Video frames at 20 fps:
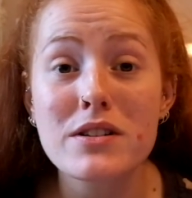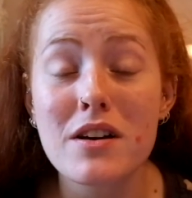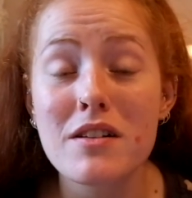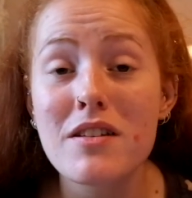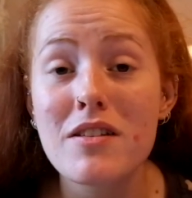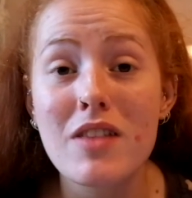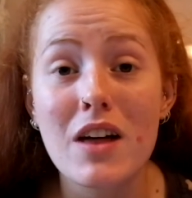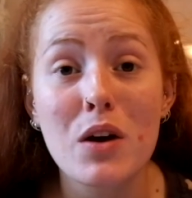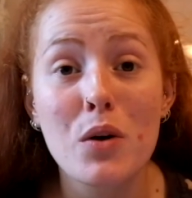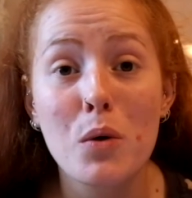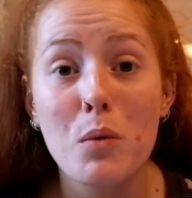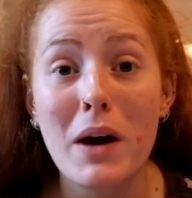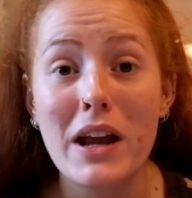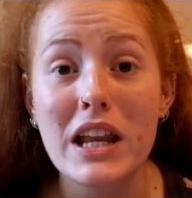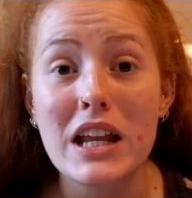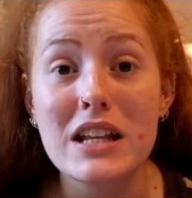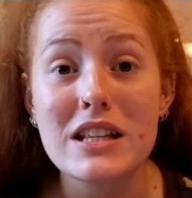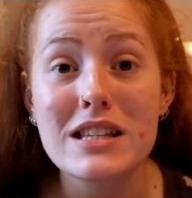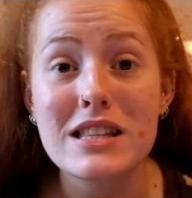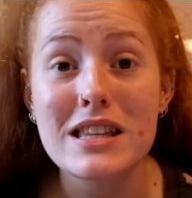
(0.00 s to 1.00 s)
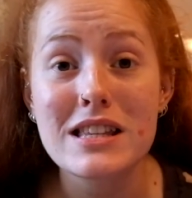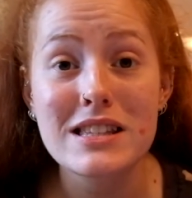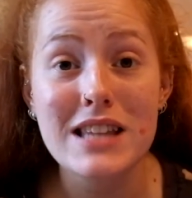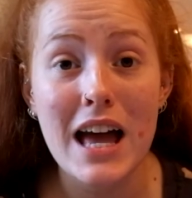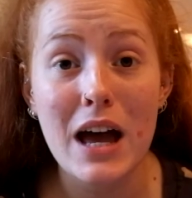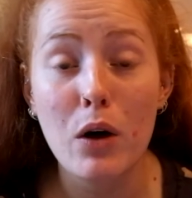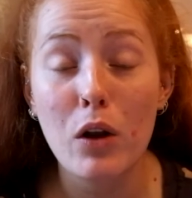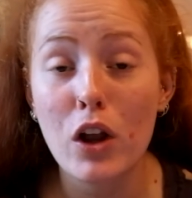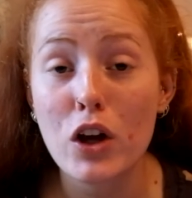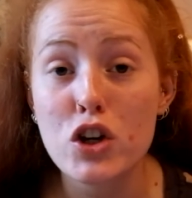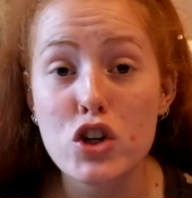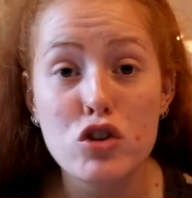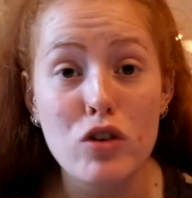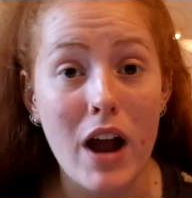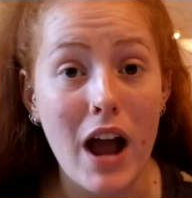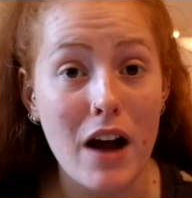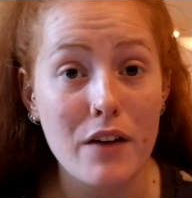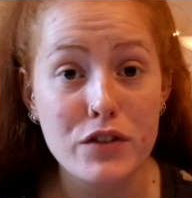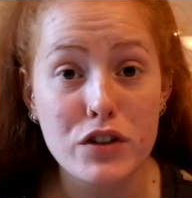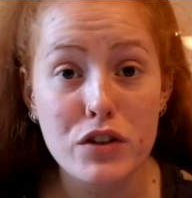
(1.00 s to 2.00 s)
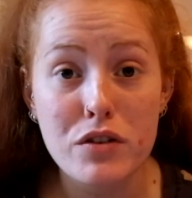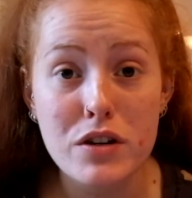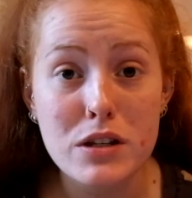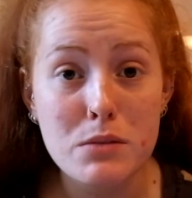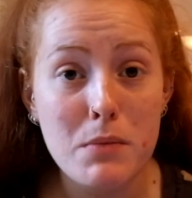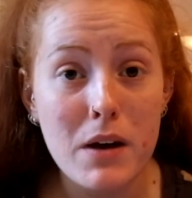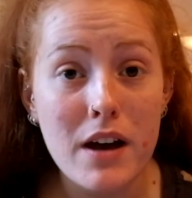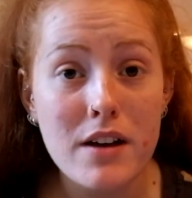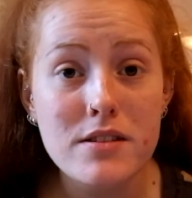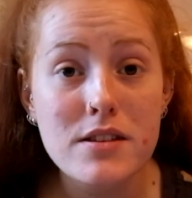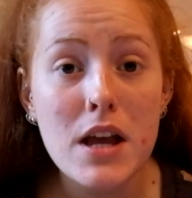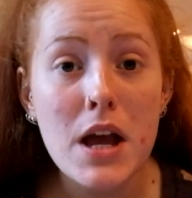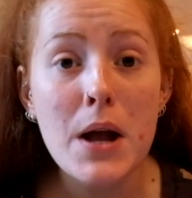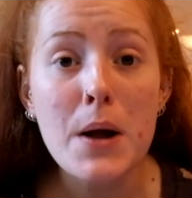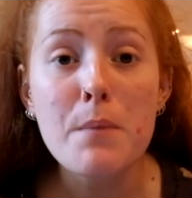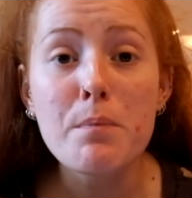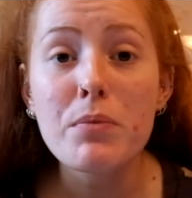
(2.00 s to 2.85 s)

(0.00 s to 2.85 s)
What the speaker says: because I think they all went into the sale like straight after Christmas.